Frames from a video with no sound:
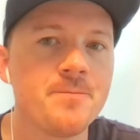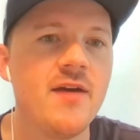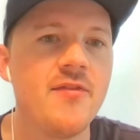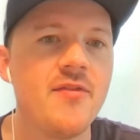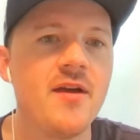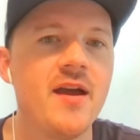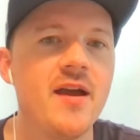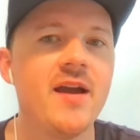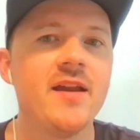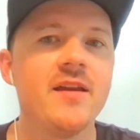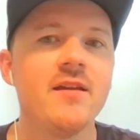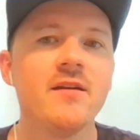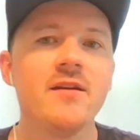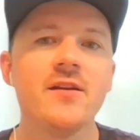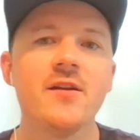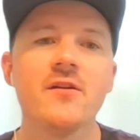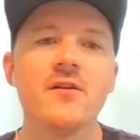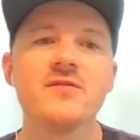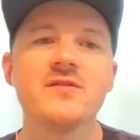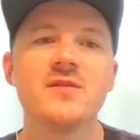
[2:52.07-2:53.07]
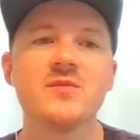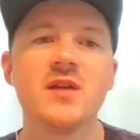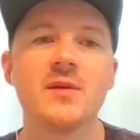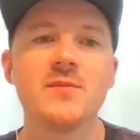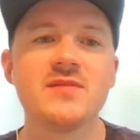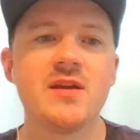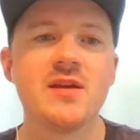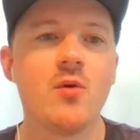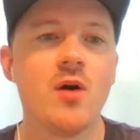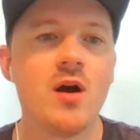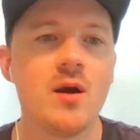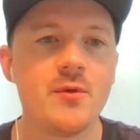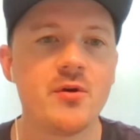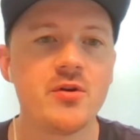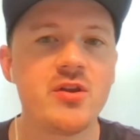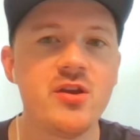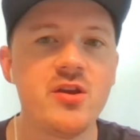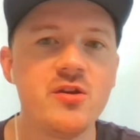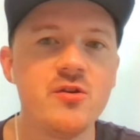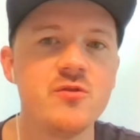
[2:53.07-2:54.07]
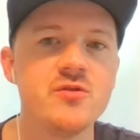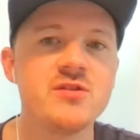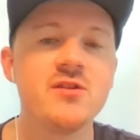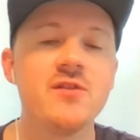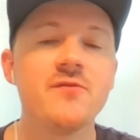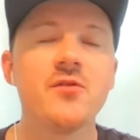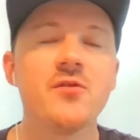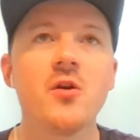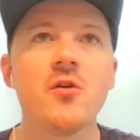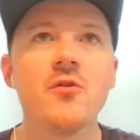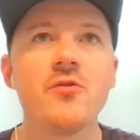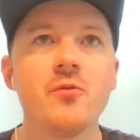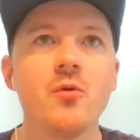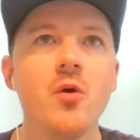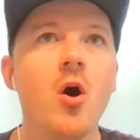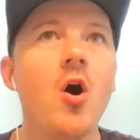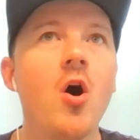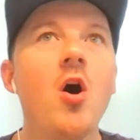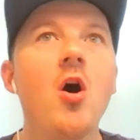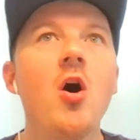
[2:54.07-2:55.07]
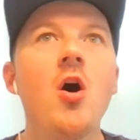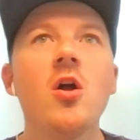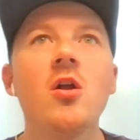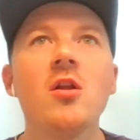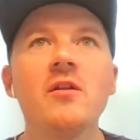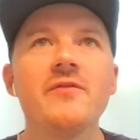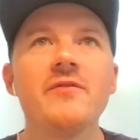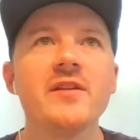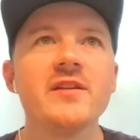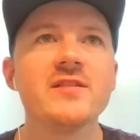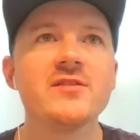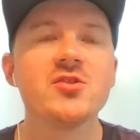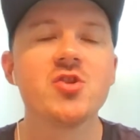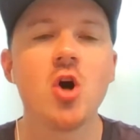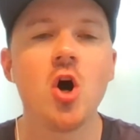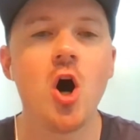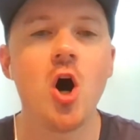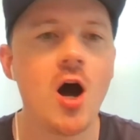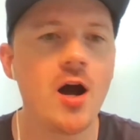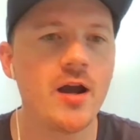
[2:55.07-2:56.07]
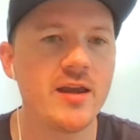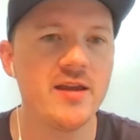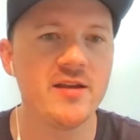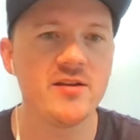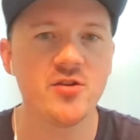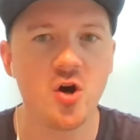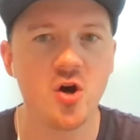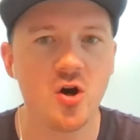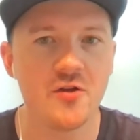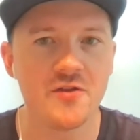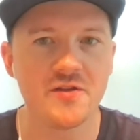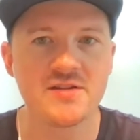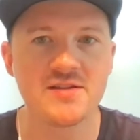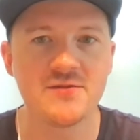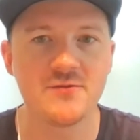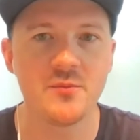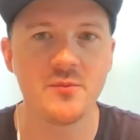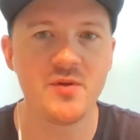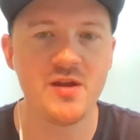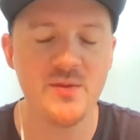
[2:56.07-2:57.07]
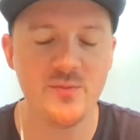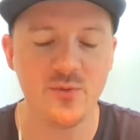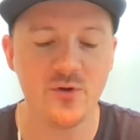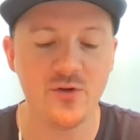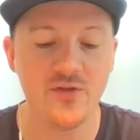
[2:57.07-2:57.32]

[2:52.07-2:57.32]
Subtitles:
And then, sometimes they want more queues, and you have to go through all of this talking to all these different people.